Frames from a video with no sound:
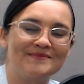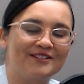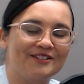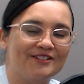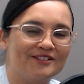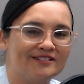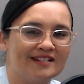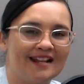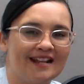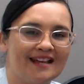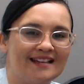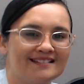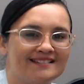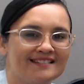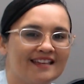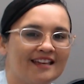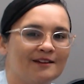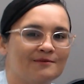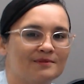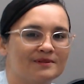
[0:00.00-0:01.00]
to
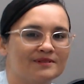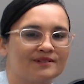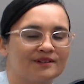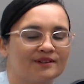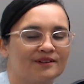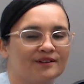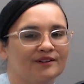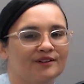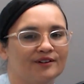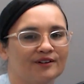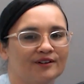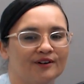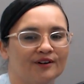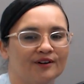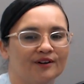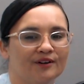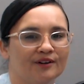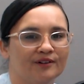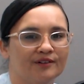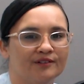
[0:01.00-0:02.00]
today's episode
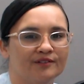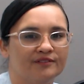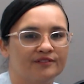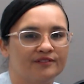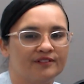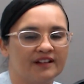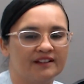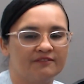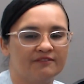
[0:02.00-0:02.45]
of